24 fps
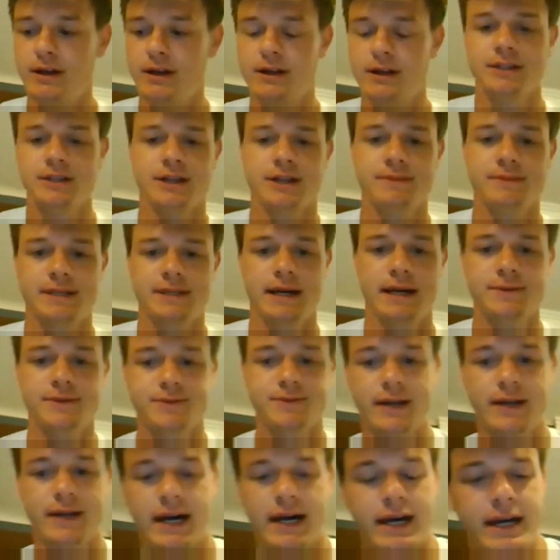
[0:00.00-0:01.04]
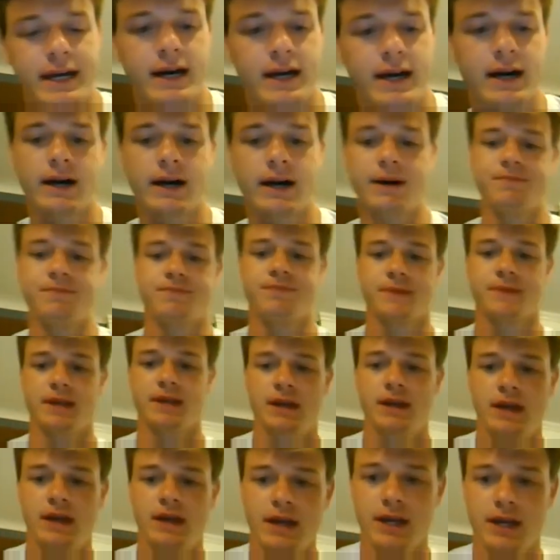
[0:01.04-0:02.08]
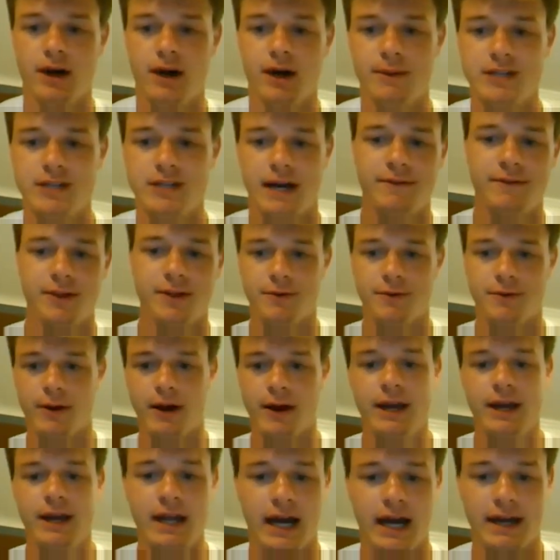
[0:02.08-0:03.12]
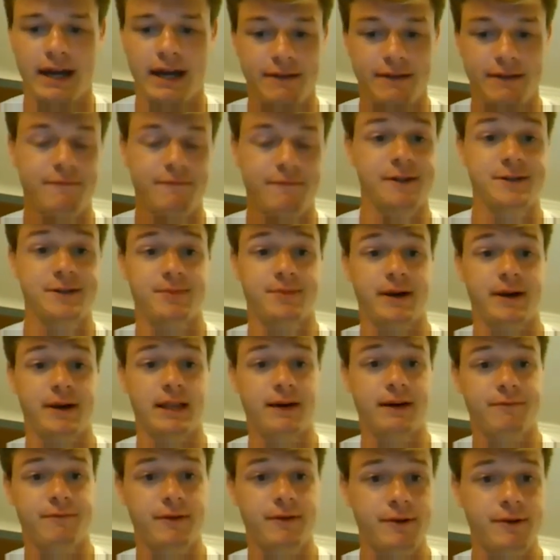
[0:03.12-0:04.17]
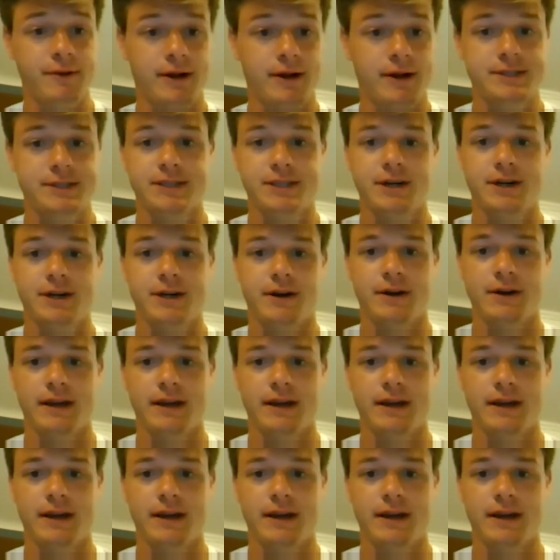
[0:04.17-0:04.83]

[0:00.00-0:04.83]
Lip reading: sometimes when I'm driving to the right, I can finish with my left really well. So